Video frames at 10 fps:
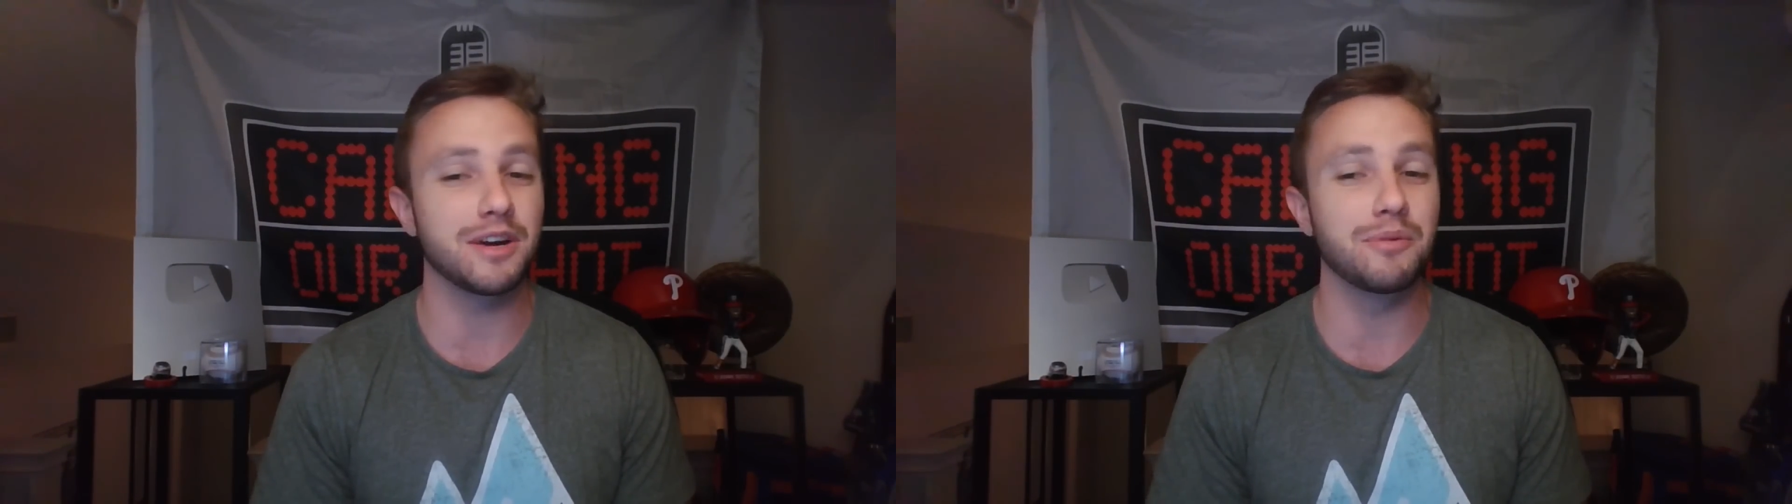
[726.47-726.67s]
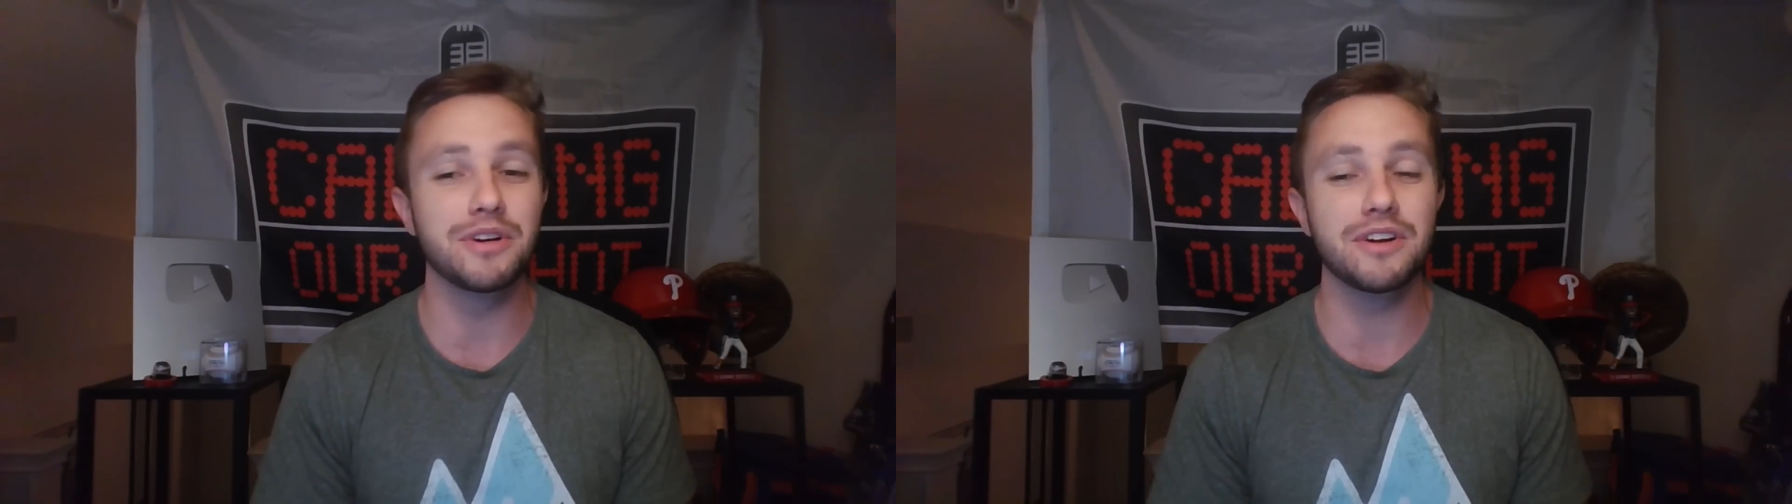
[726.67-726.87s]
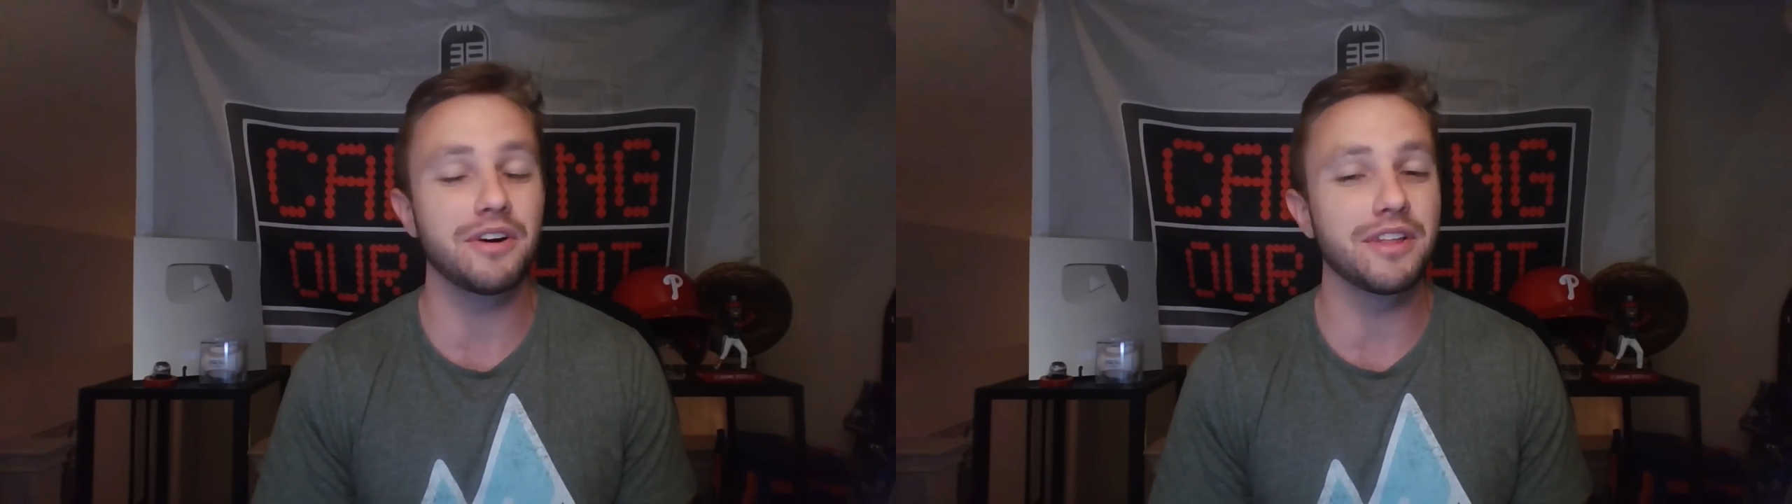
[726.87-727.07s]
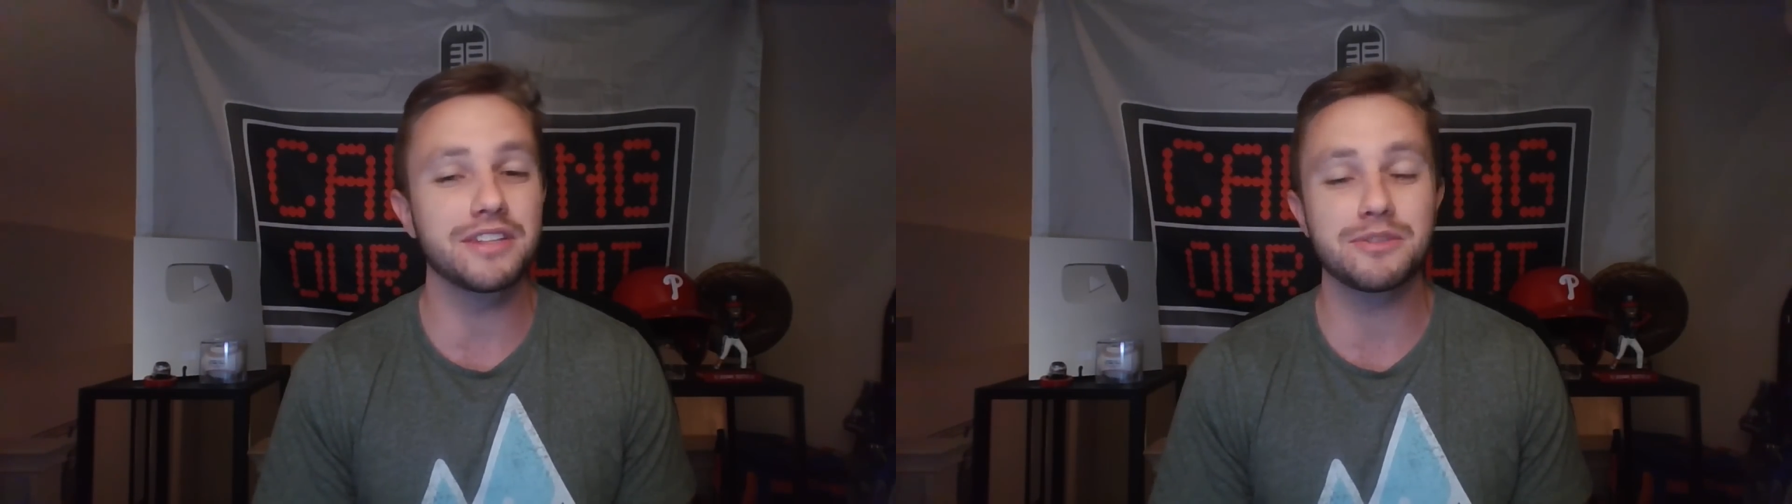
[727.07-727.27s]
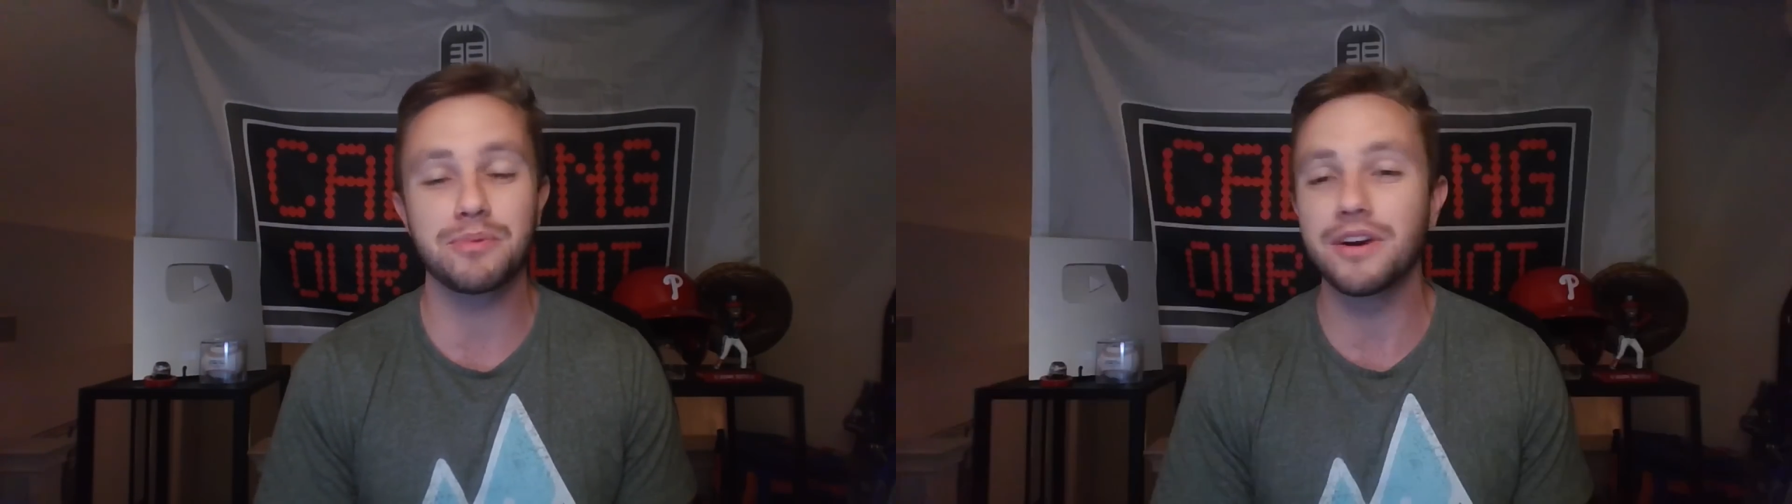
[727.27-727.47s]
I wouldn't call
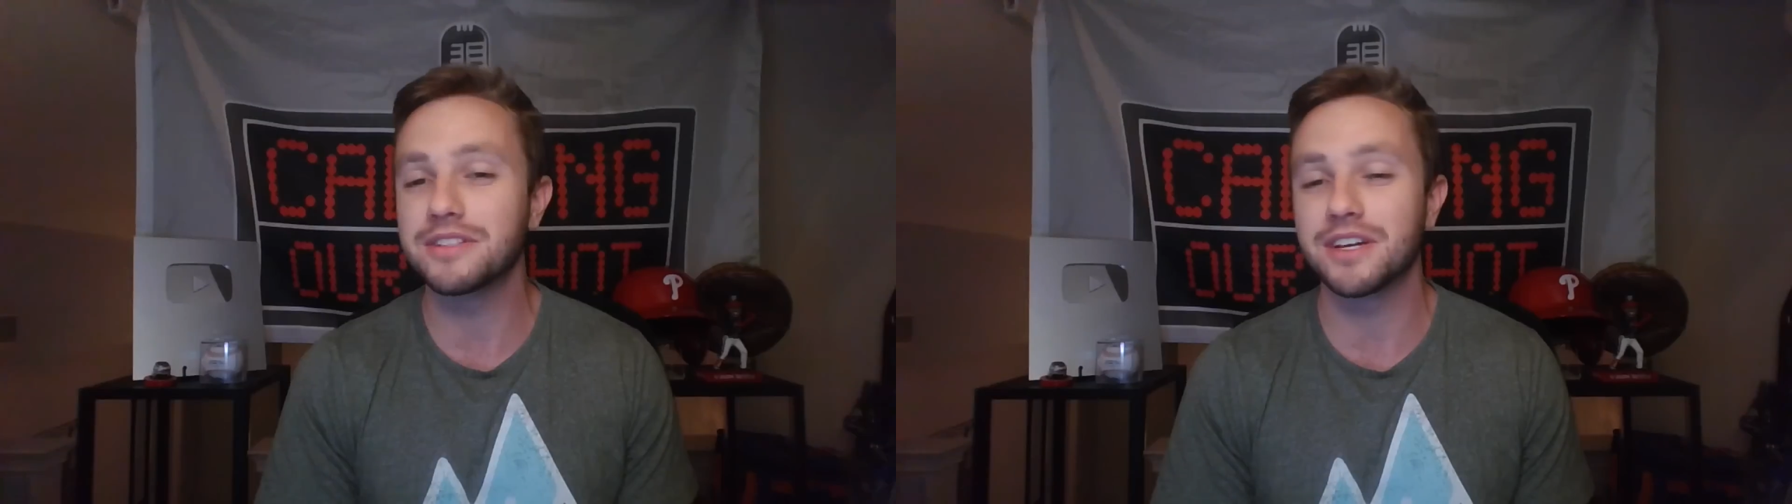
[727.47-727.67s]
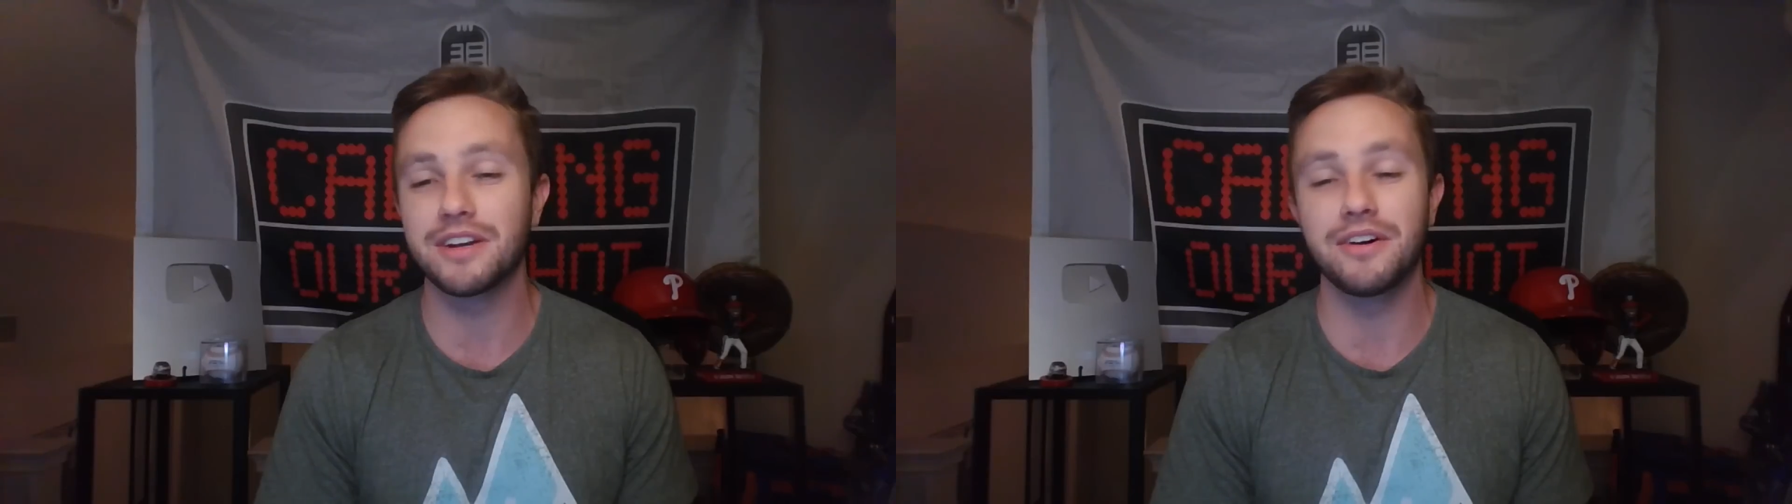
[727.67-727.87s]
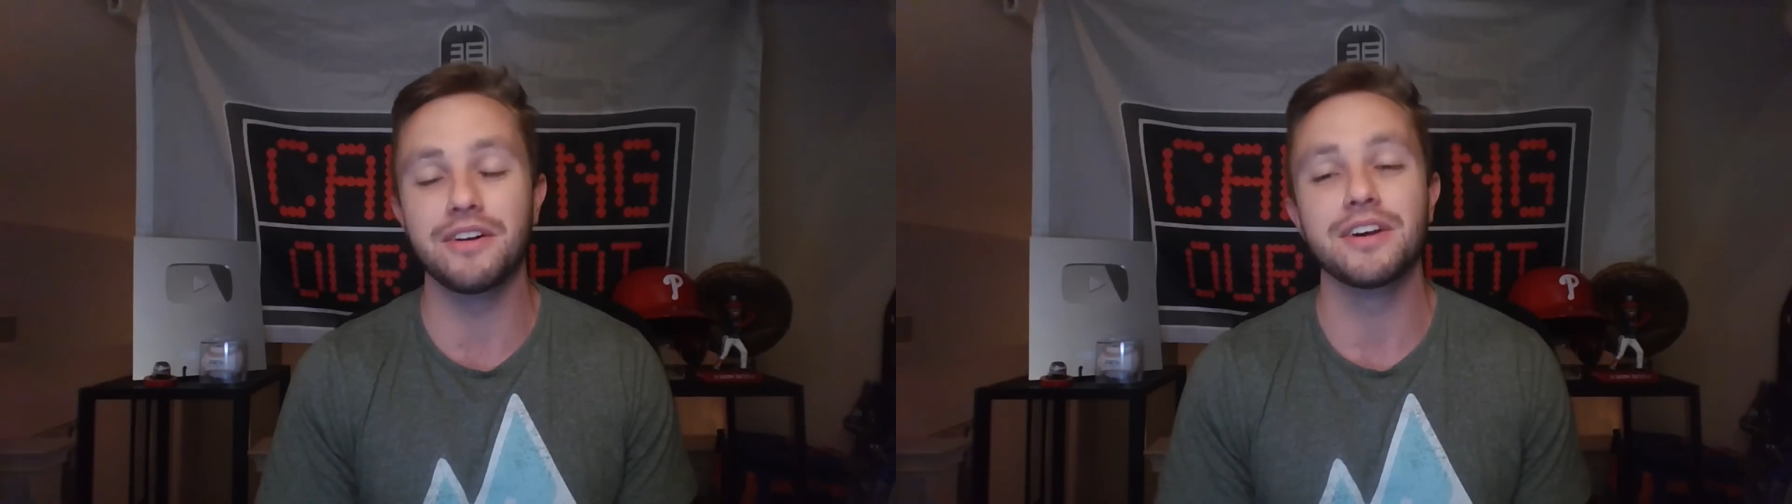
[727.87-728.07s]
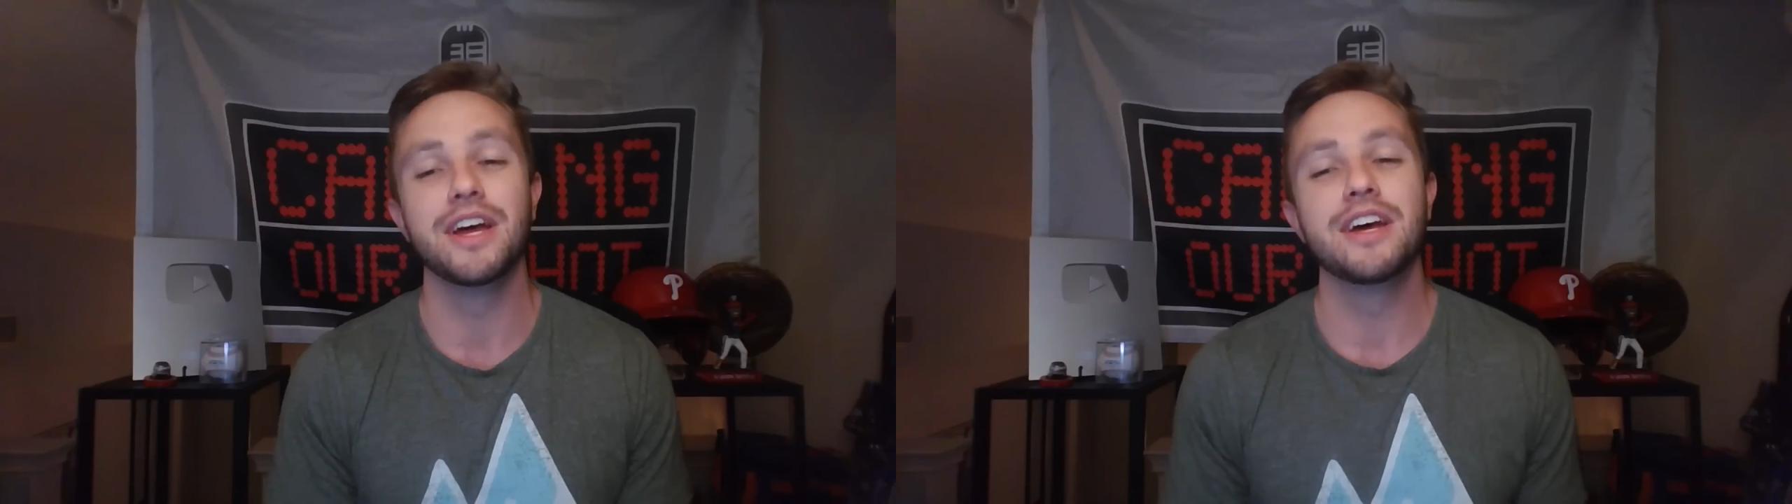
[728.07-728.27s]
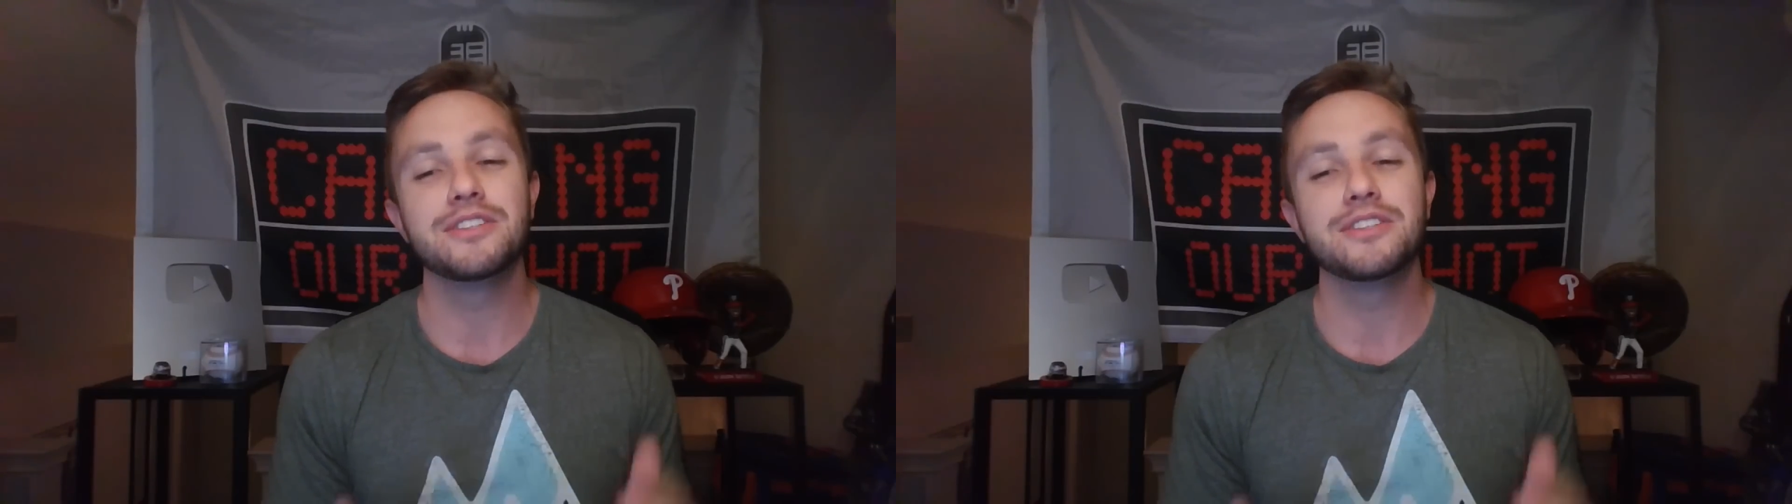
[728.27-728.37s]
that surprising at all.